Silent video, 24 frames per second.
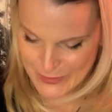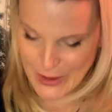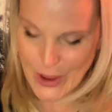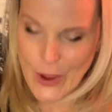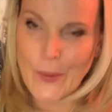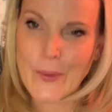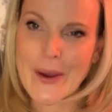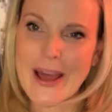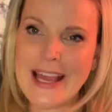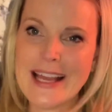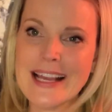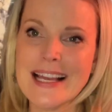
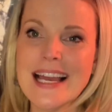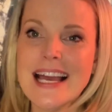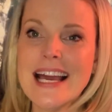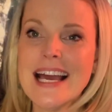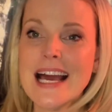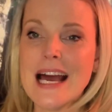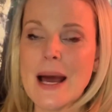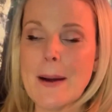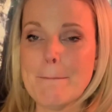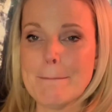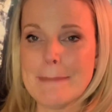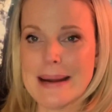okay,
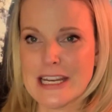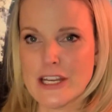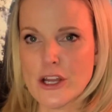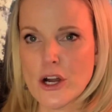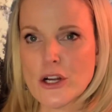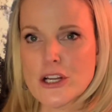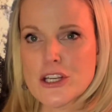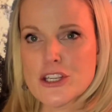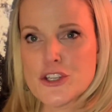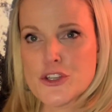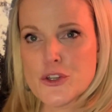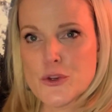My
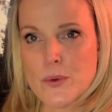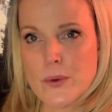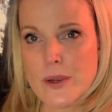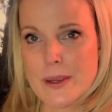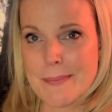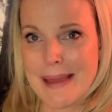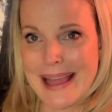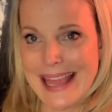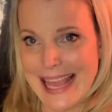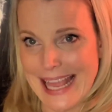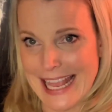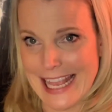dog is chewing
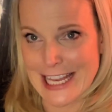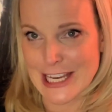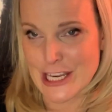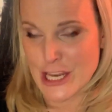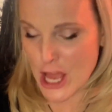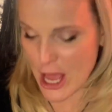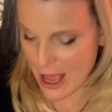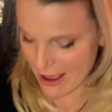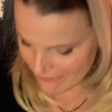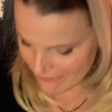my hand off.